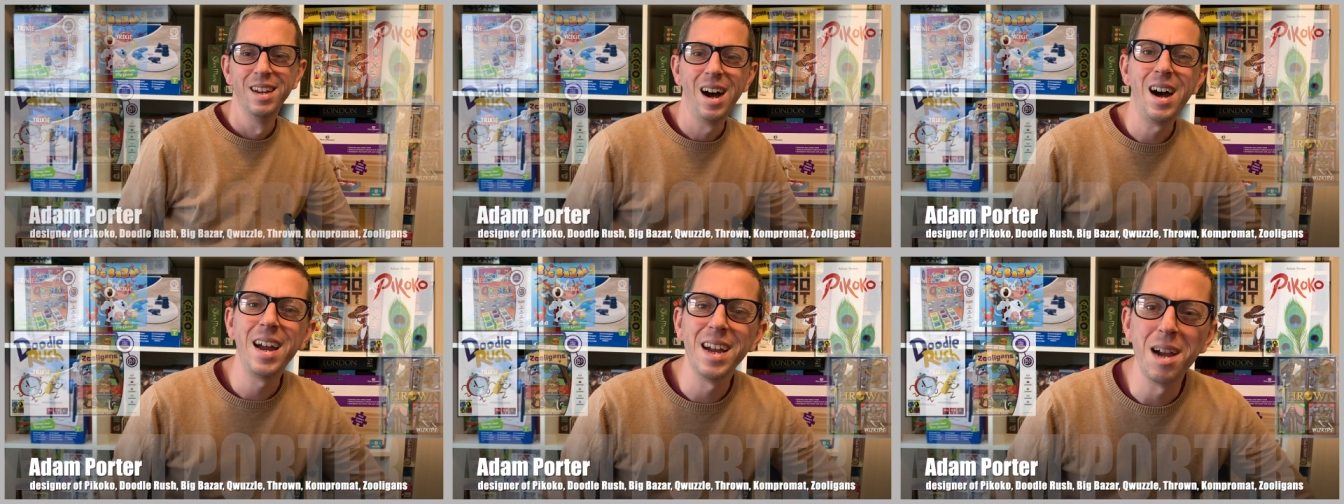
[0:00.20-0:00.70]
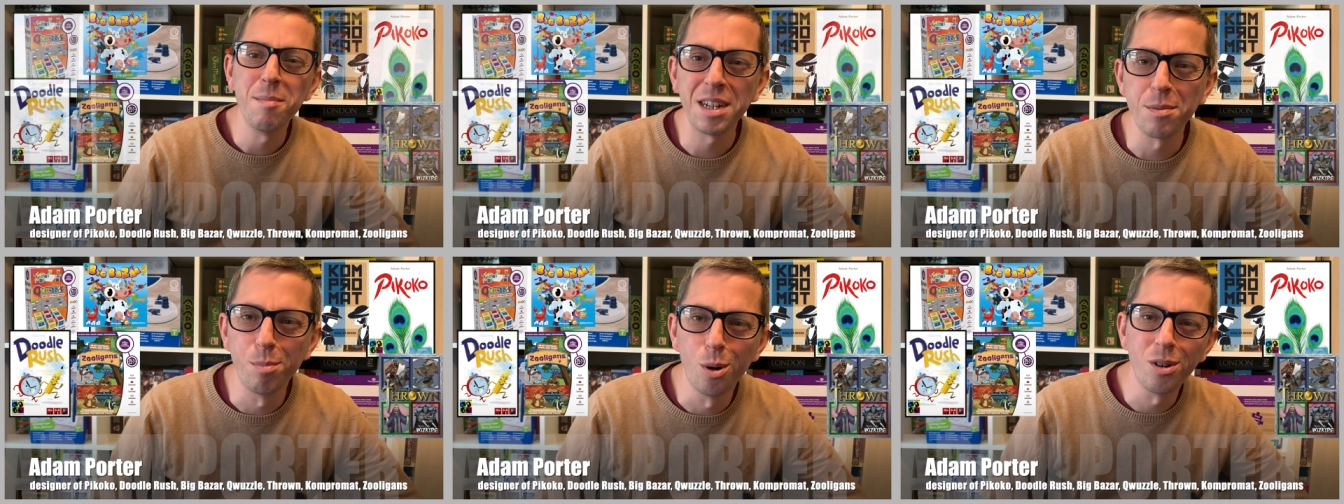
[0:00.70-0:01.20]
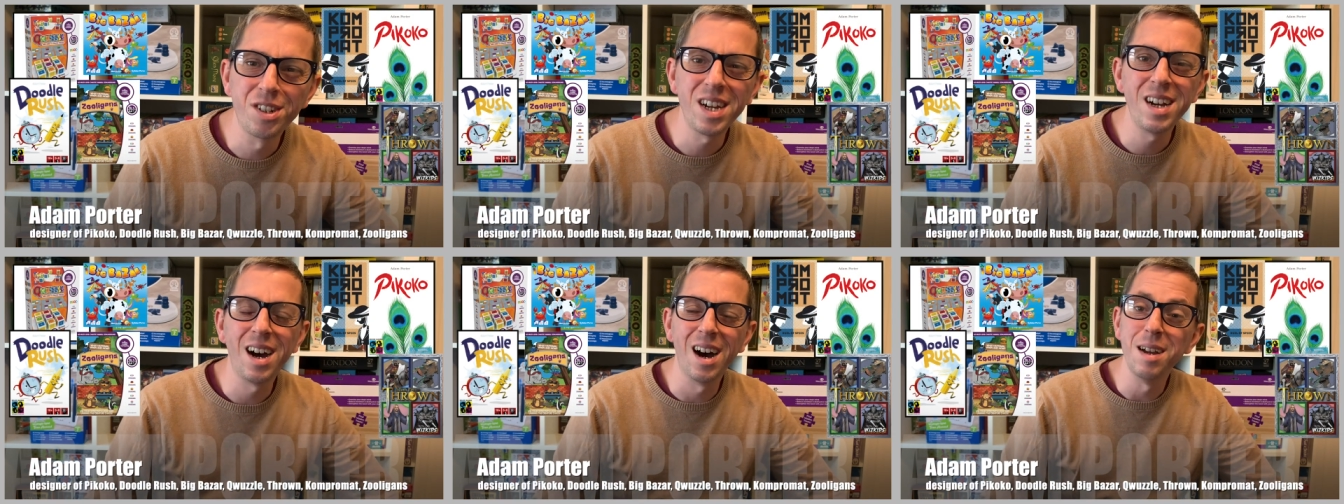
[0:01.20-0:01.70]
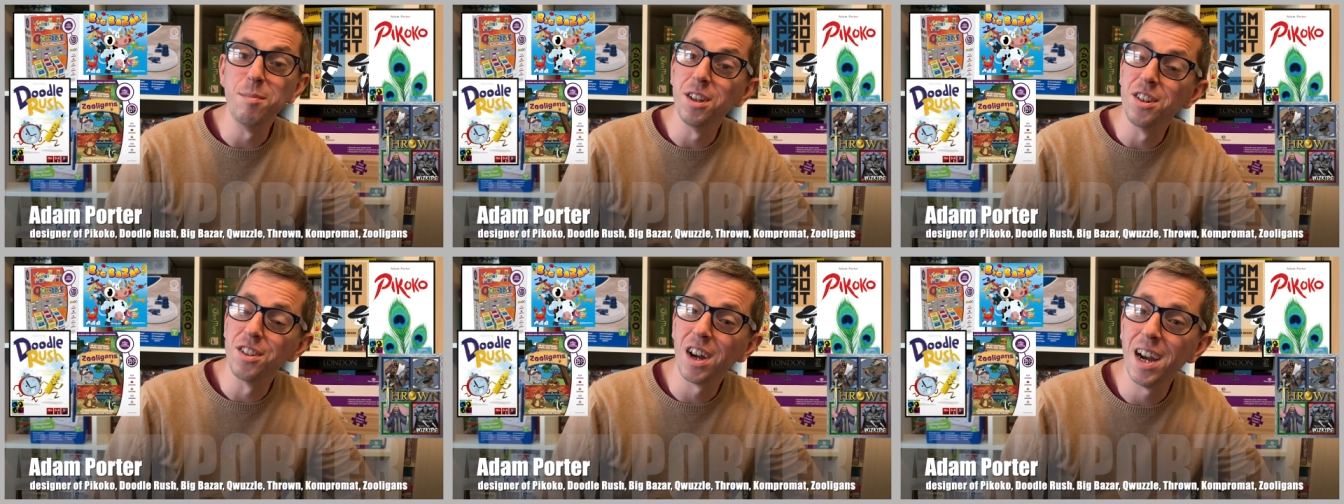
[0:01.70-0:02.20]
Hi, I'm Adam Porter. I'm the
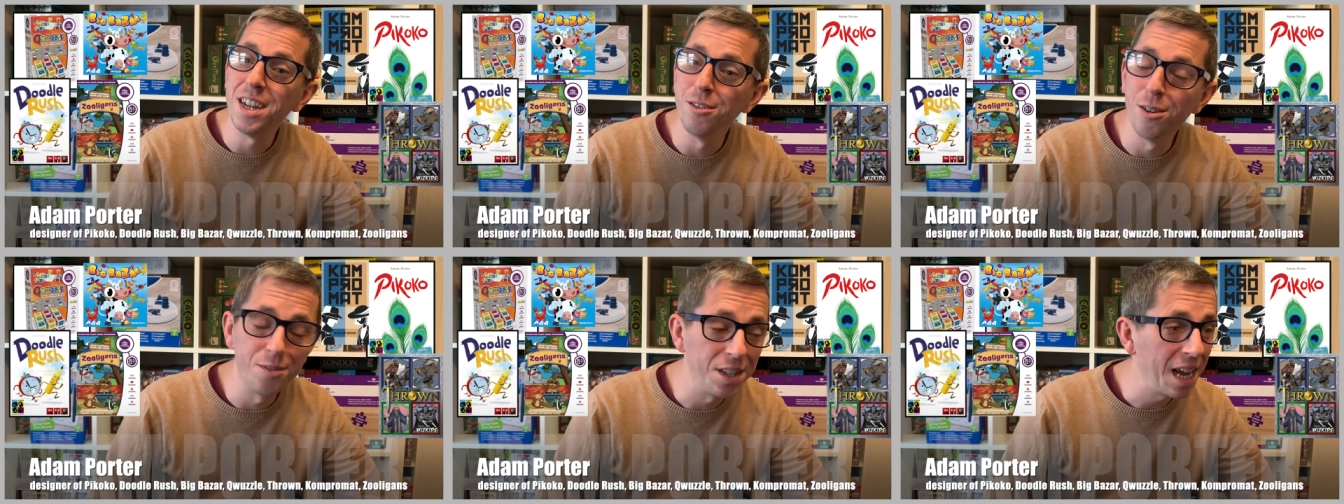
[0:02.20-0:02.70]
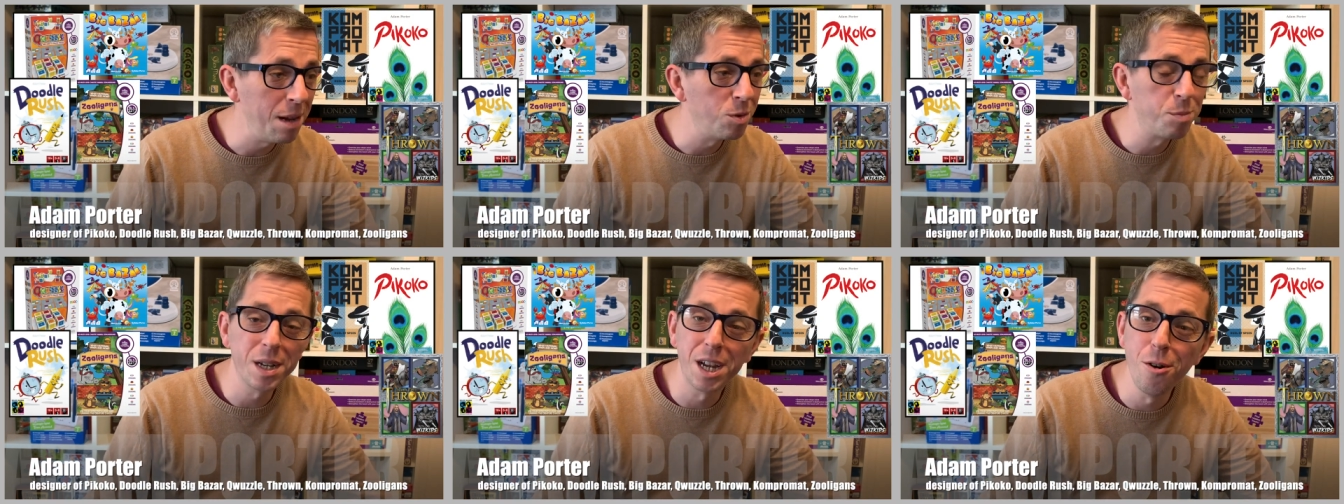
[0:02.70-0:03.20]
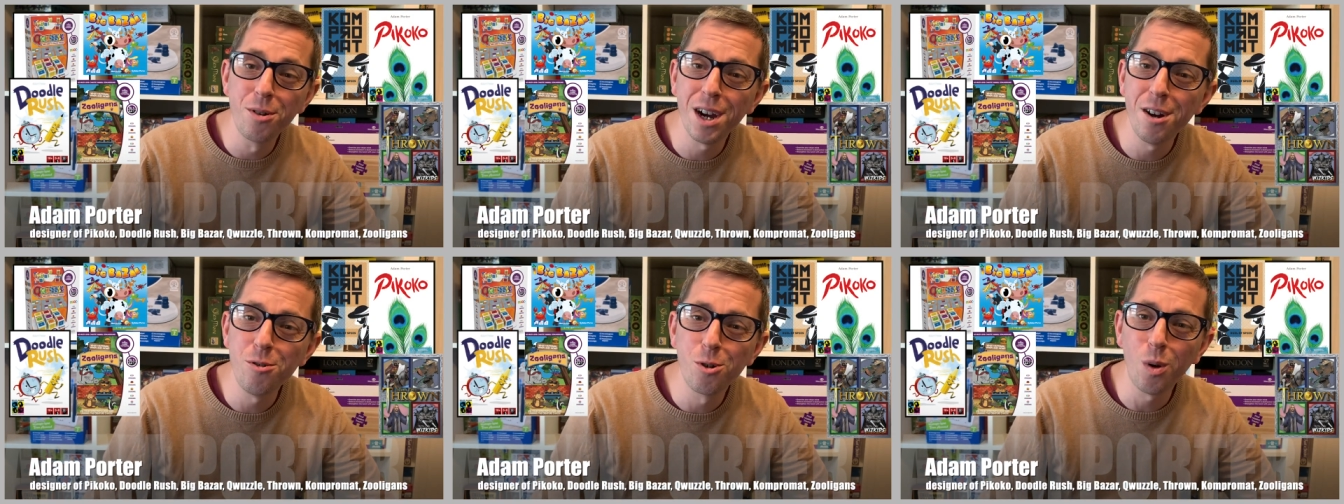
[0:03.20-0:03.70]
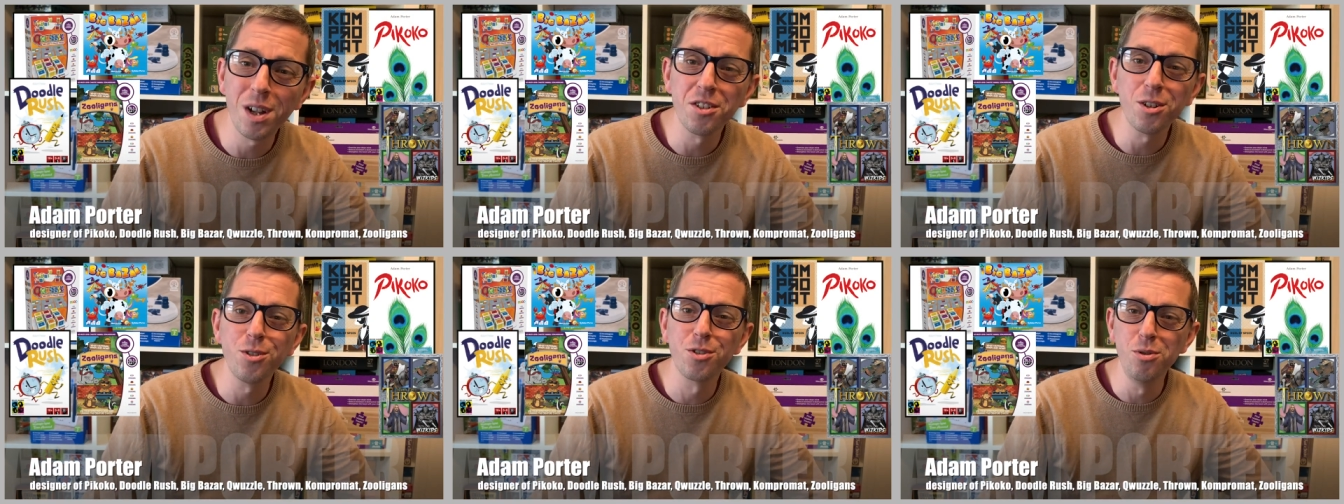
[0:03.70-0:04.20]
designer of the games Pikoko,
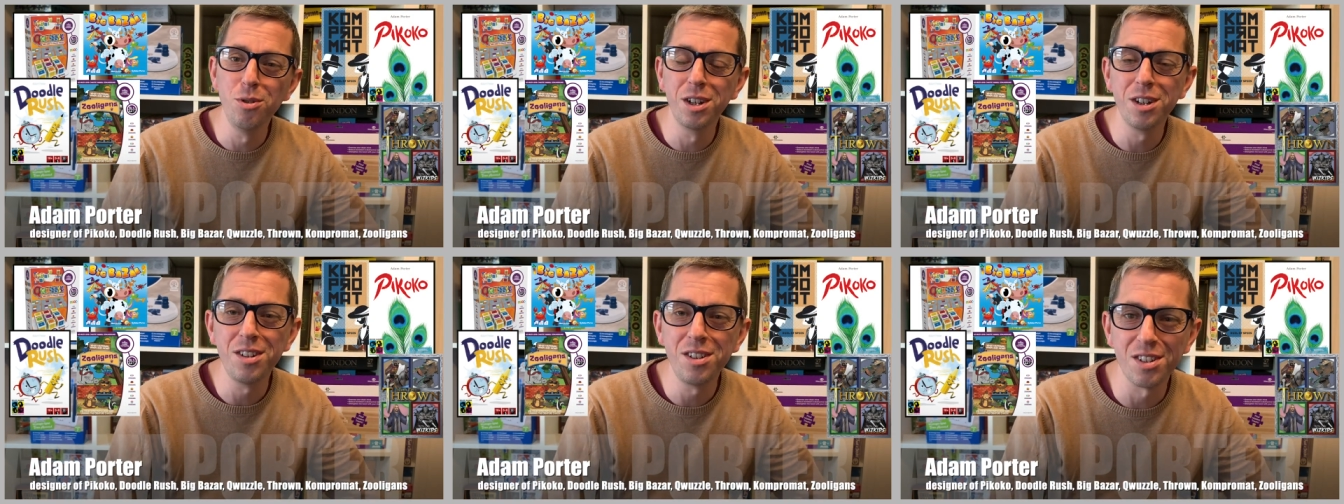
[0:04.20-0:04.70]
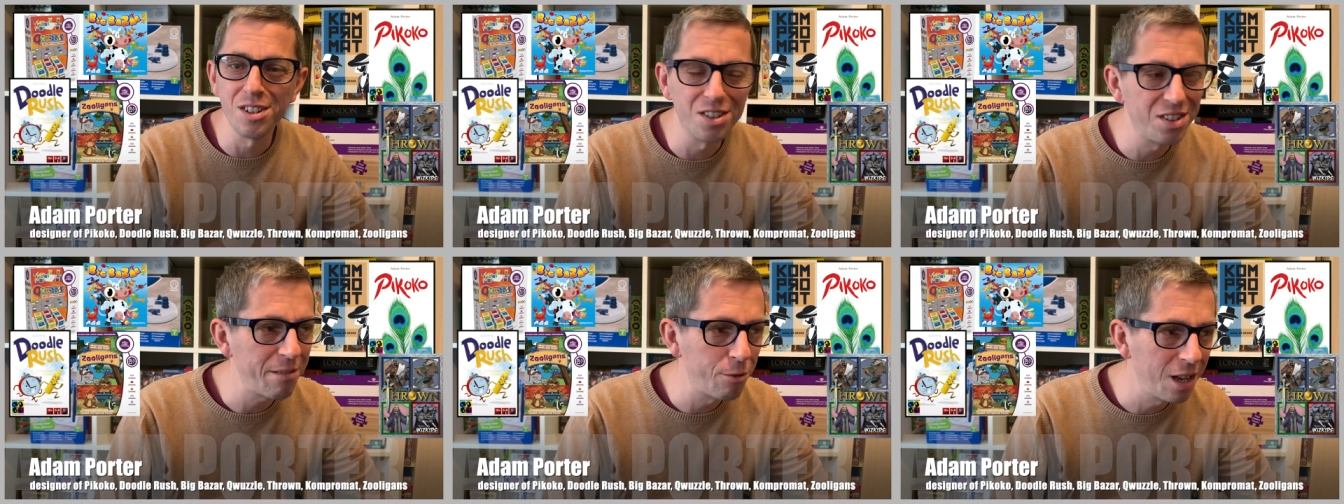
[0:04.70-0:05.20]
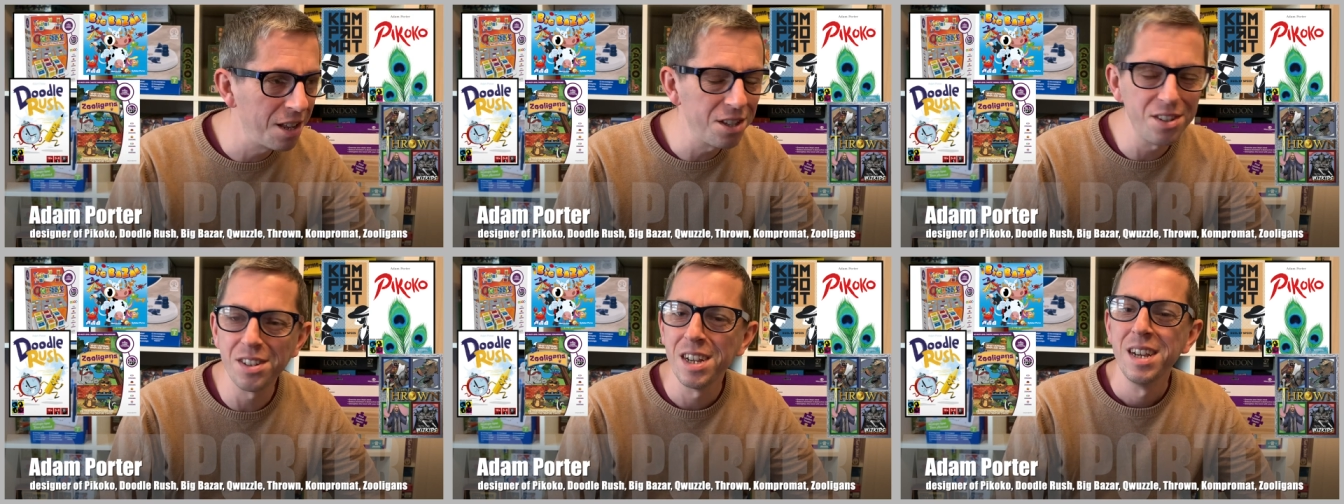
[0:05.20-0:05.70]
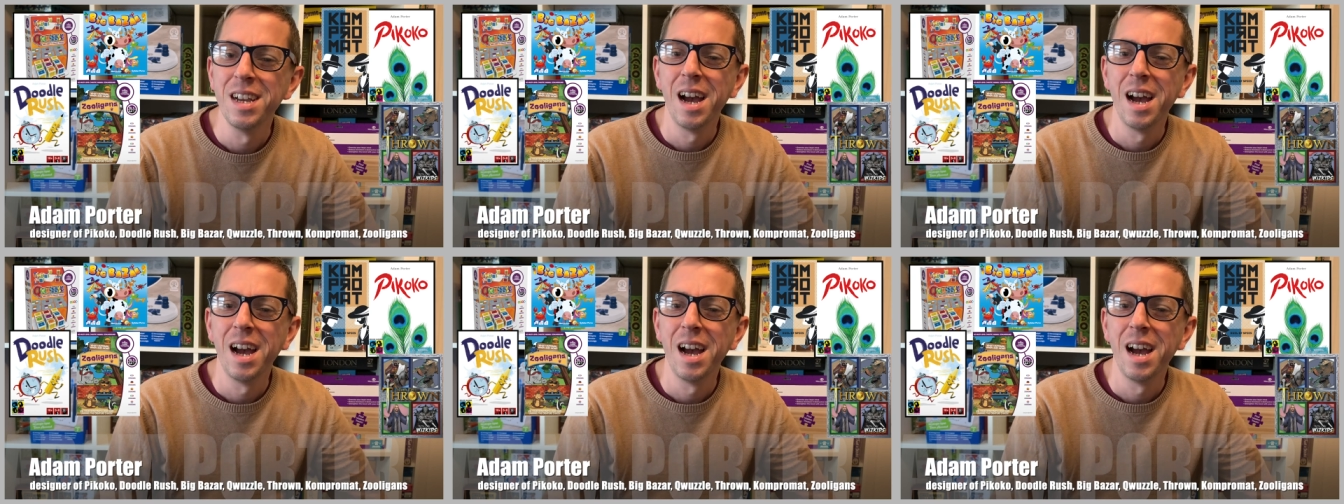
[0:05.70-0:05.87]
Quazzle, Zooligans, and several others.